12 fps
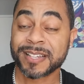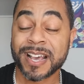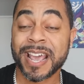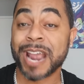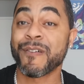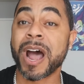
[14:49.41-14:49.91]

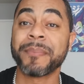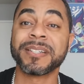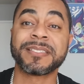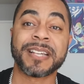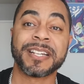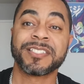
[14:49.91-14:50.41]
And Robin is
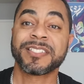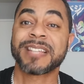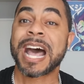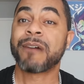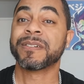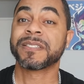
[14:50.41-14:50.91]
saying just
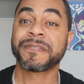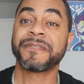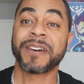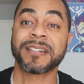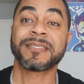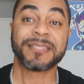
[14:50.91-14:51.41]
how it's
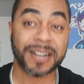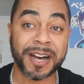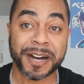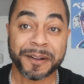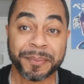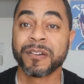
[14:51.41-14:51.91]
fucked
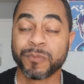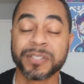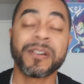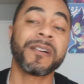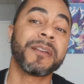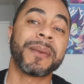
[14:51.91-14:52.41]
up. We're
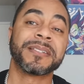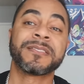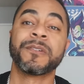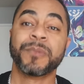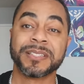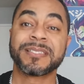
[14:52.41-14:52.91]
talking about
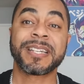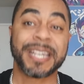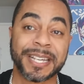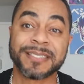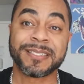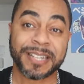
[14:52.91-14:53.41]
someone's
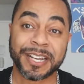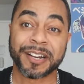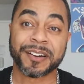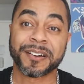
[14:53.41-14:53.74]
kids here.